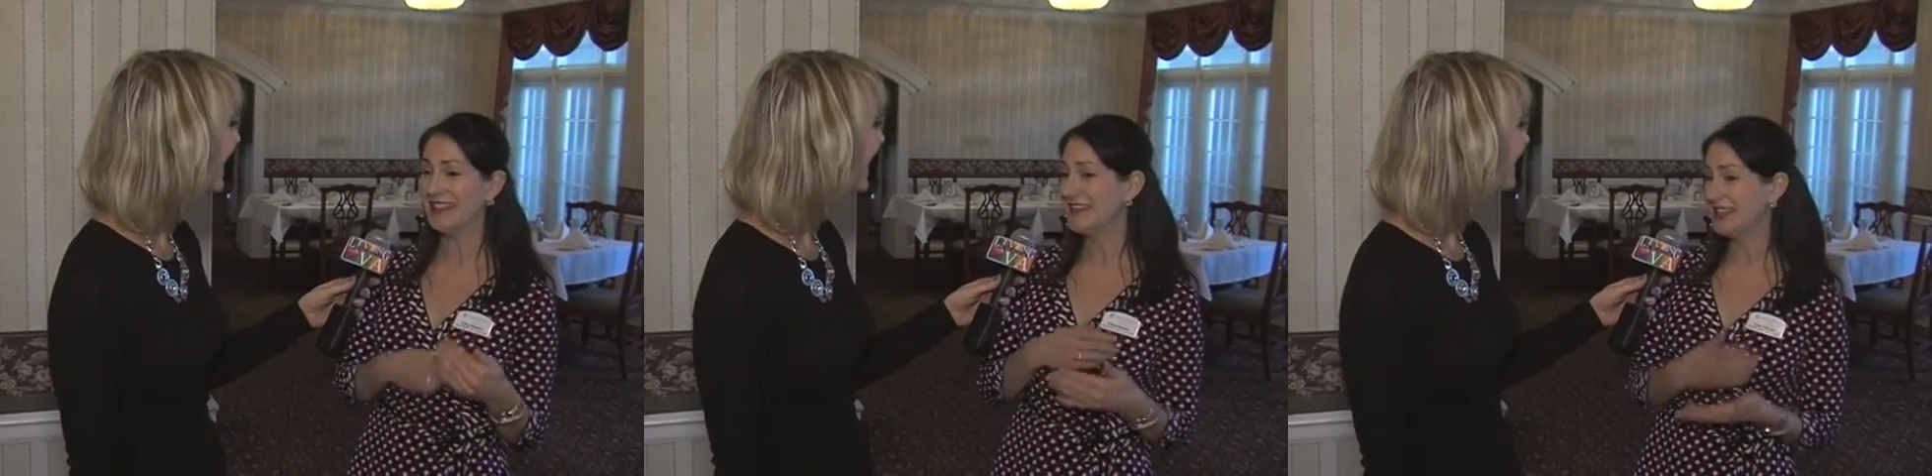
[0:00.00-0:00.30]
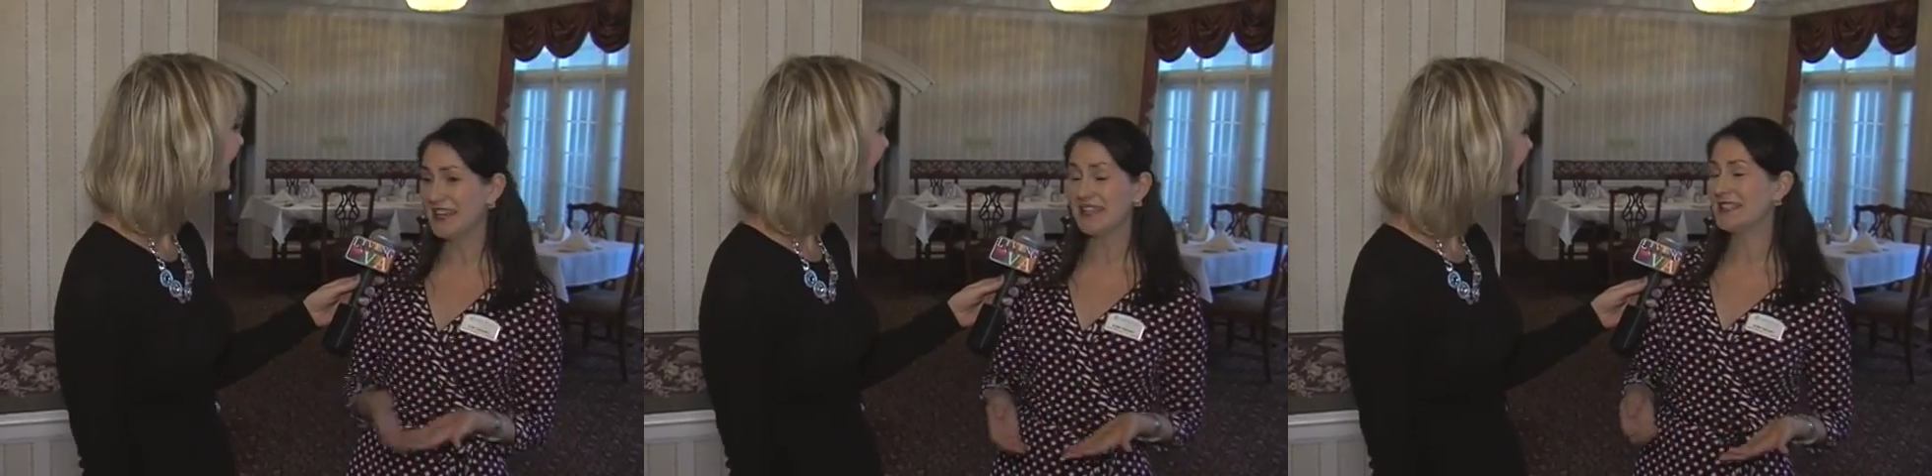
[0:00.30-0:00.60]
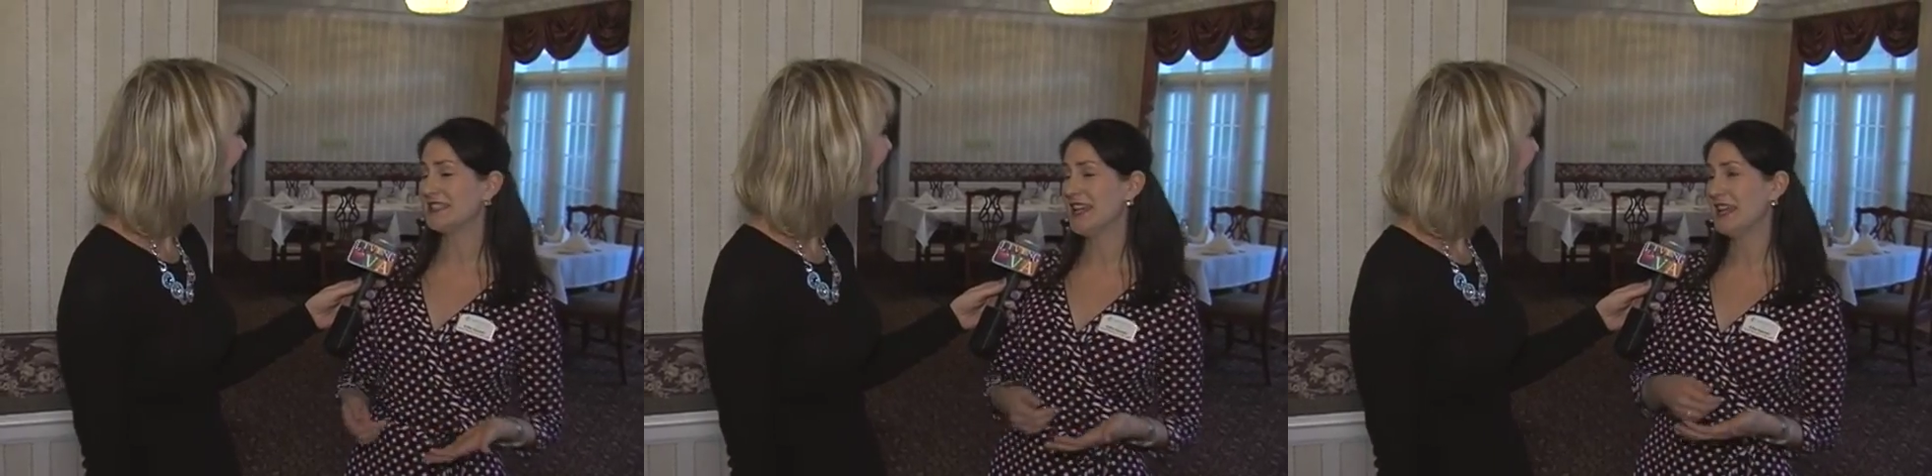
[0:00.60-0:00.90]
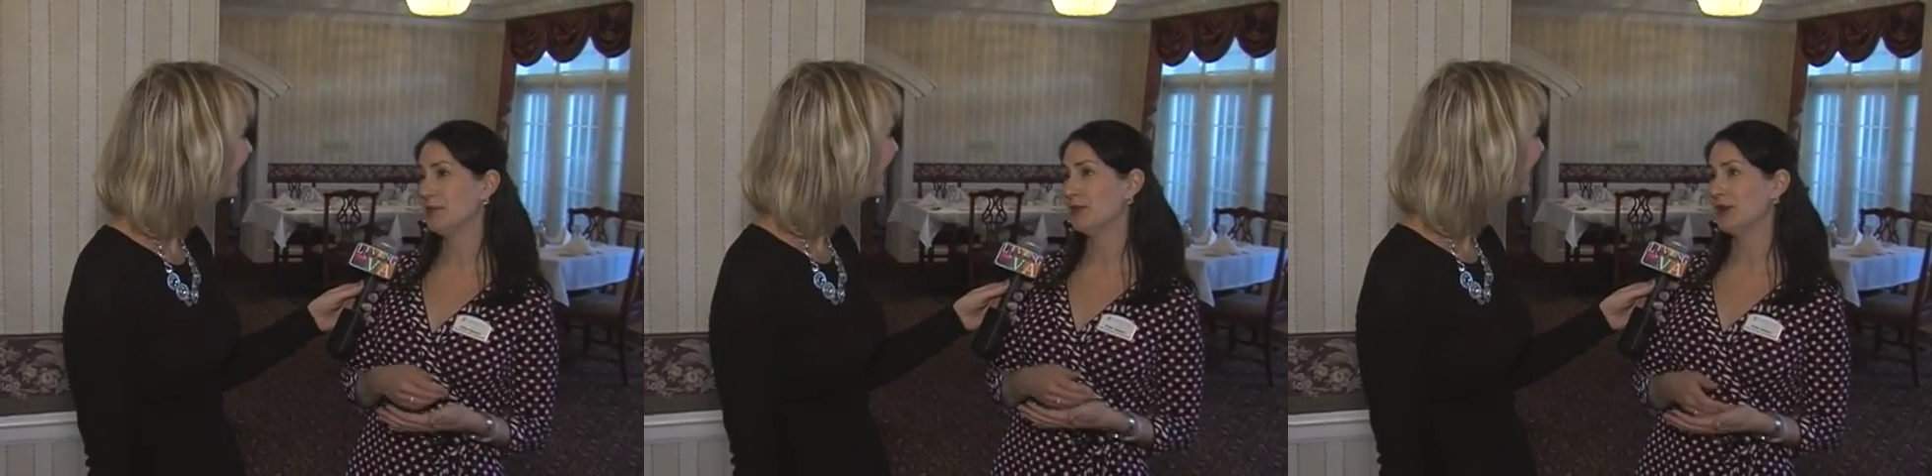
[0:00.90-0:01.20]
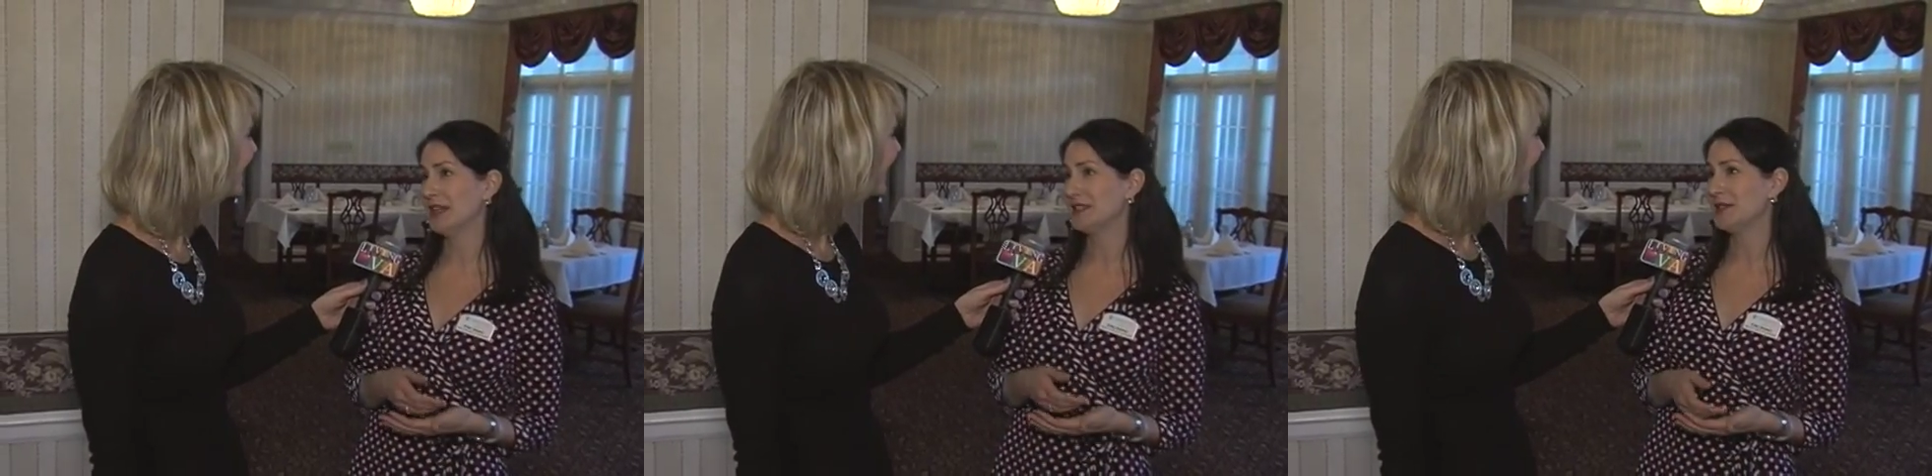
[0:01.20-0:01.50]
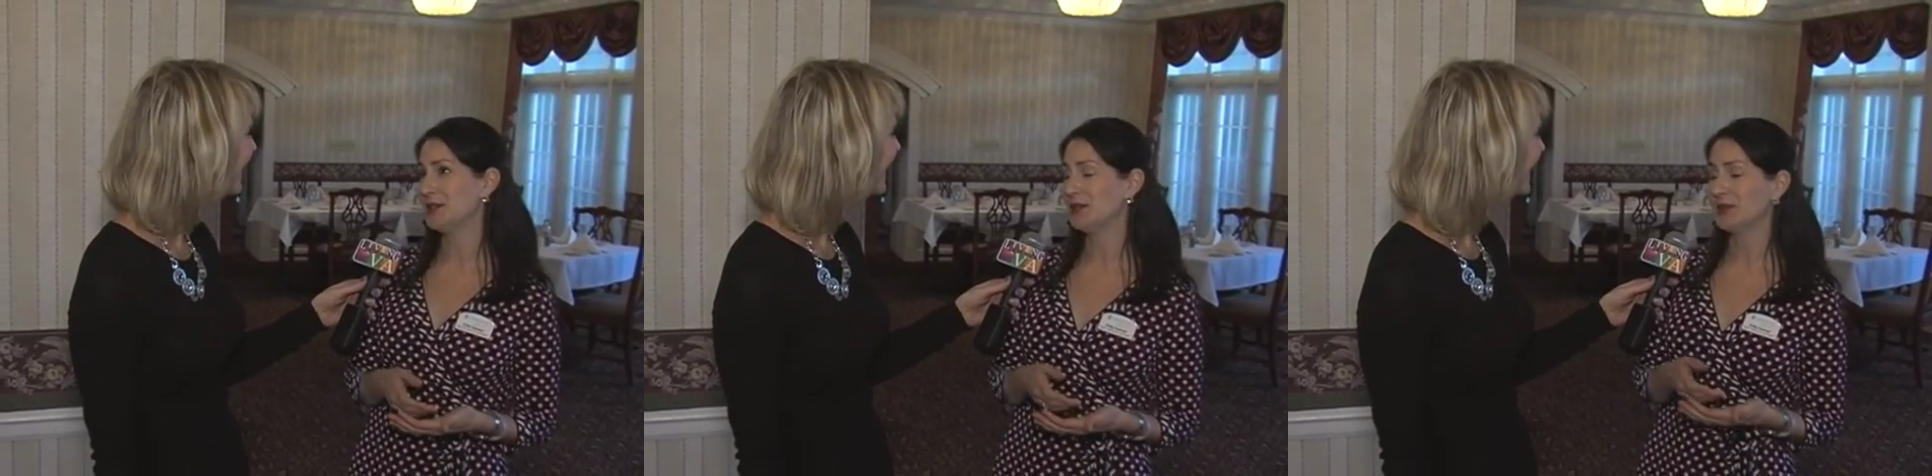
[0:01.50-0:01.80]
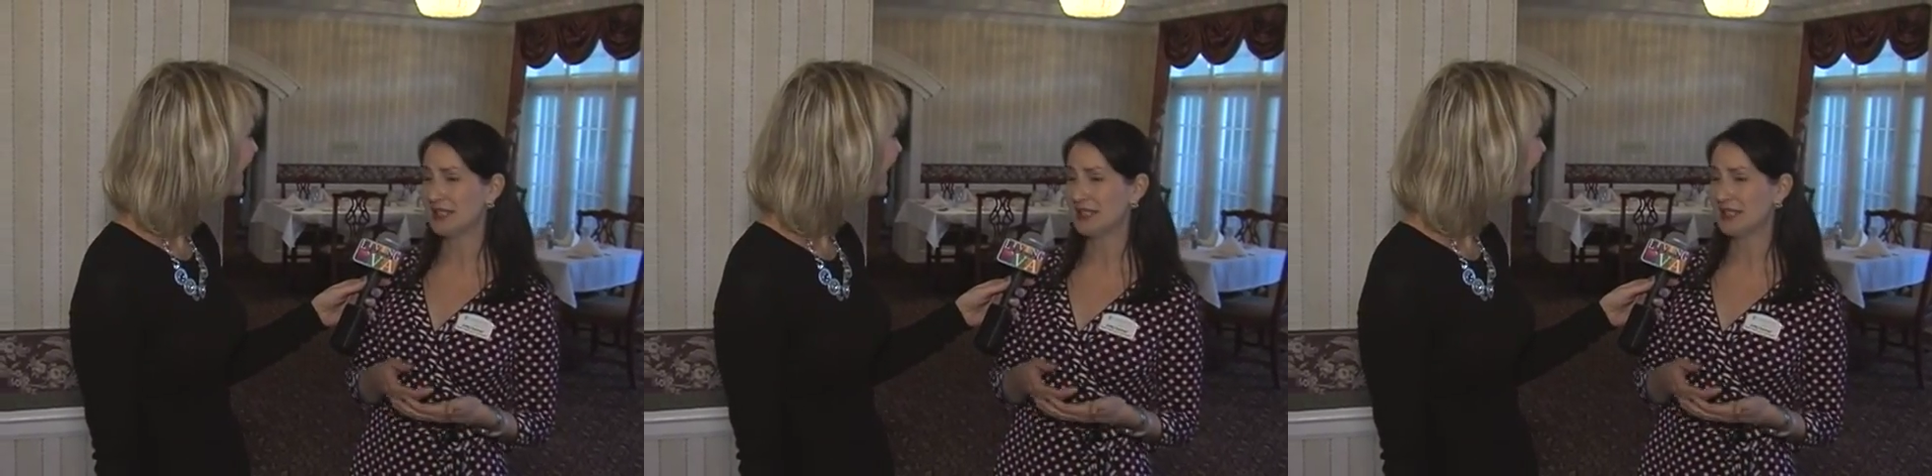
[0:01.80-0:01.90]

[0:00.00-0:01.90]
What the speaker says: they can stay and progress into